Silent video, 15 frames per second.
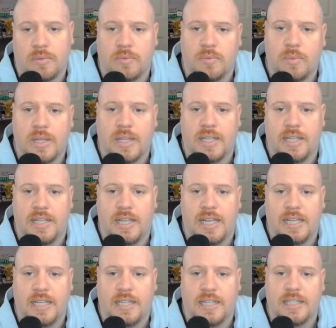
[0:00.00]
really,
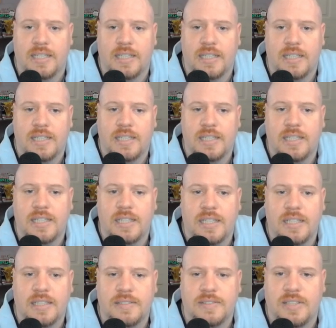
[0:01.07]

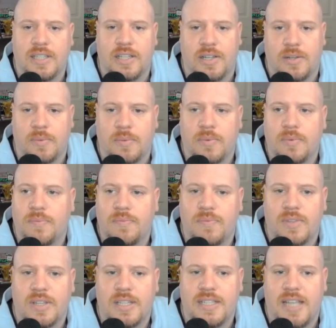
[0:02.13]
you know,
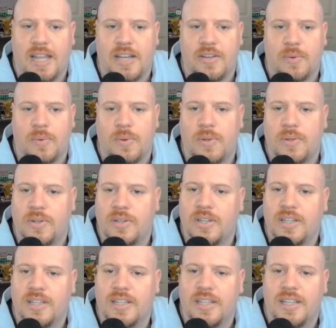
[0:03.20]
10-year-old
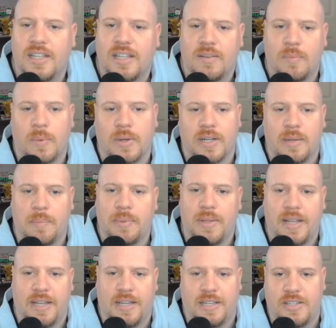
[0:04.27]
we're going to
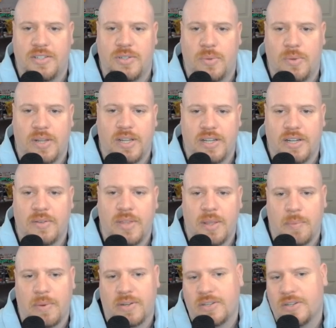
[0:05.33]
play and enjoy. They
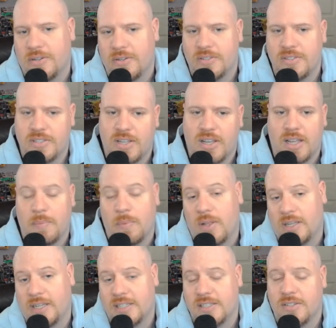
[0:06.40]
weren't Turtles in Time.
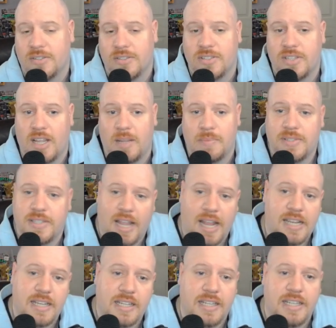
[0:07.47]
Well, I guess Turtles in Time's
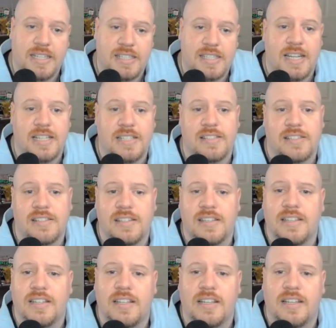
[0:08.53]
technically a SNES.
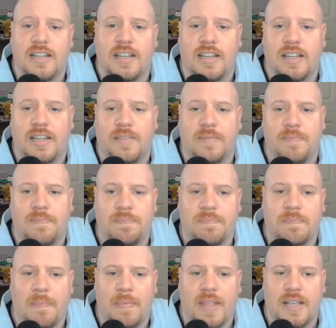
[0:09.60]
Um,
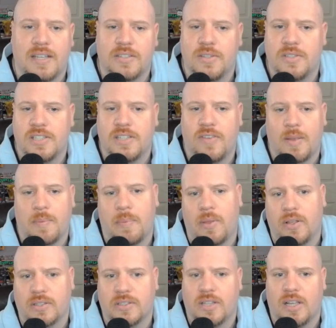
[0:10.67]
Exclusive
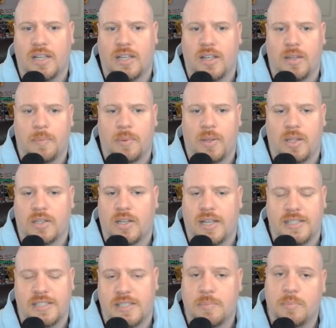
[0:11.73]
Hyperbolic
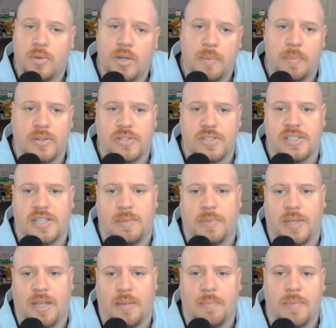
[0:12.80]
Heist is pretty much the same
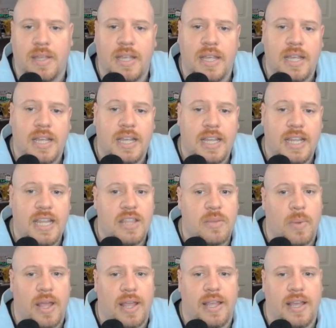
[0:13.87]
game. Either
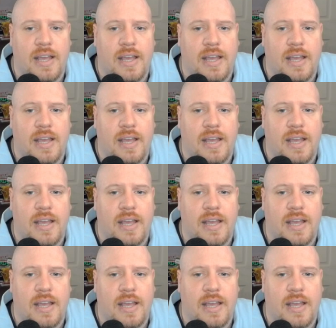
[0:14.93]
way,